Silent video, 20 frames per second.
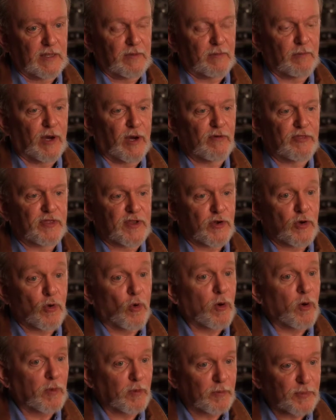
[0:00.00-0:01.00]
both in
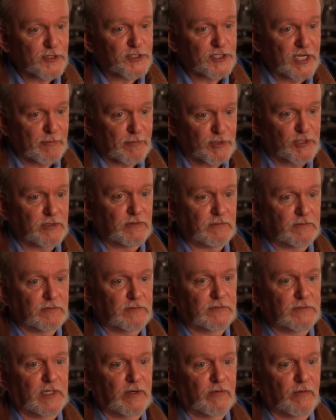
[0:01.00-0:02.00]
normal perception
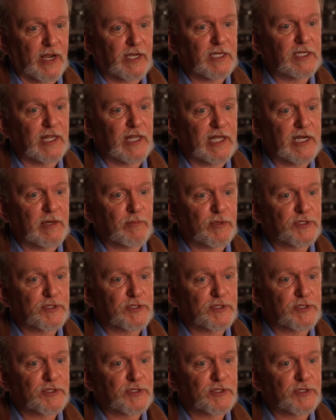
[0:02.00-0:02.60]
and regulating